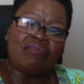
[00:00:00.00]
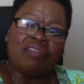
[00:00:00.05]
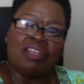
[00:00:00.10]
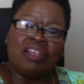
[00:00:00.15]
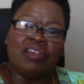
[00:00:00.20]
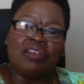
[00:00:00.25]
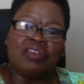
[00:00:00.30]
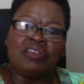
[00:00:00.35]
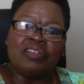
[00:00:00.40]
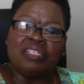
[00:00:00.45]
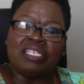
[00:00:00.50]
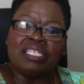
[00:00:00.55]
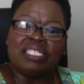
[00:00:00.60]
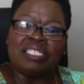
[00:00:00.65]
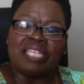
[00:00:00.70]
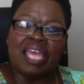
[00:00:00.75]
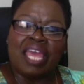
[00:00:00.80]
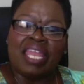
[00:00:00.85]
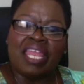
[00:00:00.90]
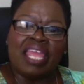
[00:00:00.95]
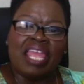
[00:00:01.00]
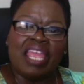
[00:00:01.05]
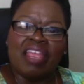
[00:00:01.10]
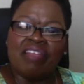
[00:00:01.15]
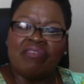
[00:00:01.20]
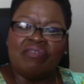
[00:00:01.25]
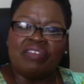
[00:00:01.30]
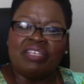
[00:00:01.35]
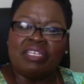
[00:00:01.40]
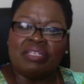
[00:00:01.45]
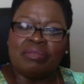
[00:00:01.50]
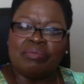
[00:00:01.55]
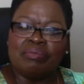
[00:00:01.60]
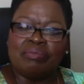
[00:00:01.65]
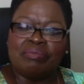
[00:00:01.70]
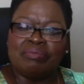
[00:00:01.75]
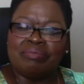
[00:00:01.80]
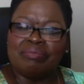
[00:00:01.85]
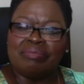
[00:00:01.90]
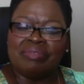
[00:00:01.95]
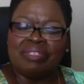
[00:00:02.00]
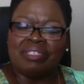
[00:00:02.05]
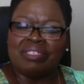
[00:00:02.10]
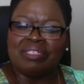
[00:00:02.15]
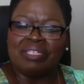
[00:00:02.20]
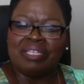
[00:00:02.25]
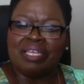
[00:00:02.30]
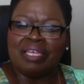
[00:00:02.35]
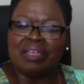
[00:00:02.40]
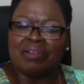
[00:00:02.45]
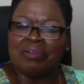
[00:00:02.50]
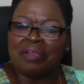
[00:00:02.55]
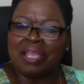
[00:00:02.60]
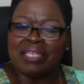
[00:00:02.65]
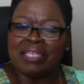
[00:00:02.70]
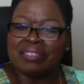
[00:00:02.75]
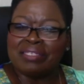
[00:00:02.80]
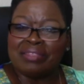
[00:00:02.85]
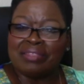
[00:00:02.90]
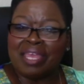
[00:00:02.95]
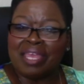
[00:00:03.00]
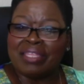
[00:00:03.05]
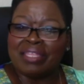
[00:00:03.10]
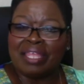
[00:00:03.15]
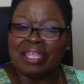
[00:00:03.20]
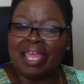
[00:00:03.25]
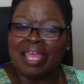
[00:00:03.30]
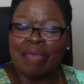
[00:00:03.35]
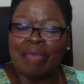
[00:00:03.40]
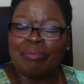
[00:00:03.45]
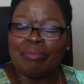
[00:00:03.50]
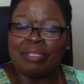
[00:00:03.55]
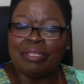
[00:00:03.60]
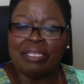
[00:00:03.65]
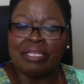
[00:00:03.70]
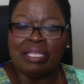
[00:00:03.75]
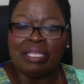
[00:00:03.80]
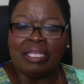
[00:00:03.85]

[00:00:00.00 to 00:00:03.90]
learned is that every crazy thing that happened,